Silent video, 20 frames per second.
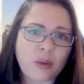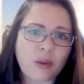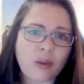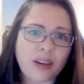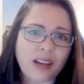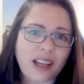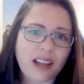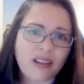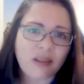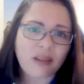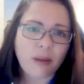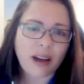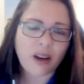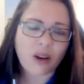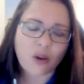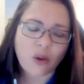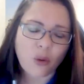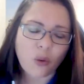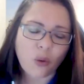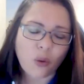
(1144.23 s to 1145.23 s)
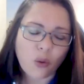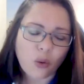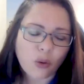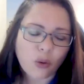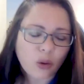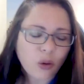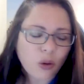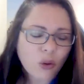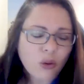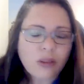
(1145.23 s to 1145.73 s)
We want to hear about it
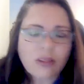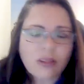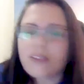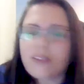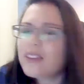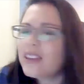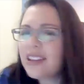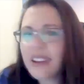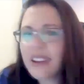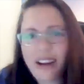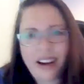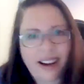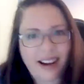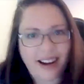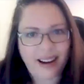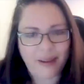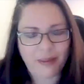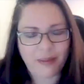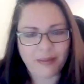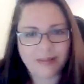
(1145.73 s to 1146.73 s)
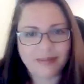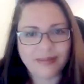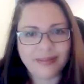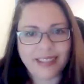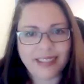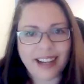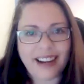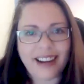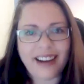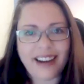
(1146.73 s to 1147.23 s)
all of the time.
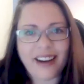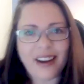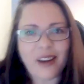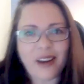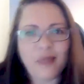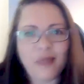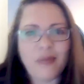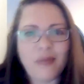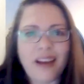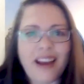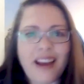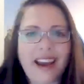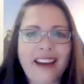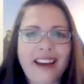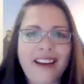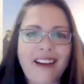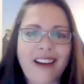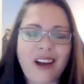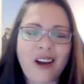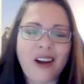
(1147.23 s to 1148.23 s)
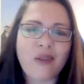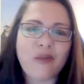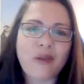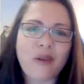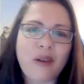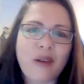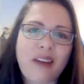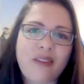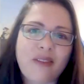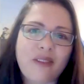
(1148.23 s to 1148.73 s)
And I hope
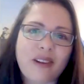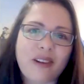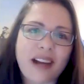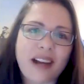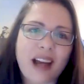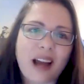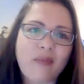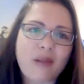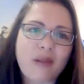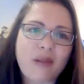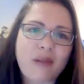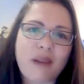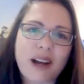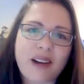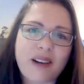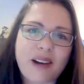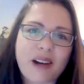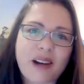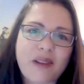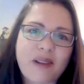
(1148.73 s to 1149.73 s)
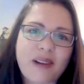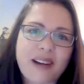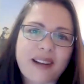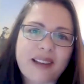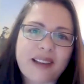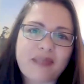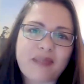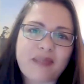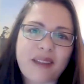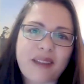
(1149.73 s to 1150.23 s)
you have a very happy Migraine
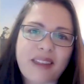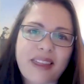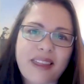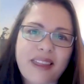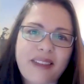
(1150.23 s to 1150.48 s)
Awareness Month.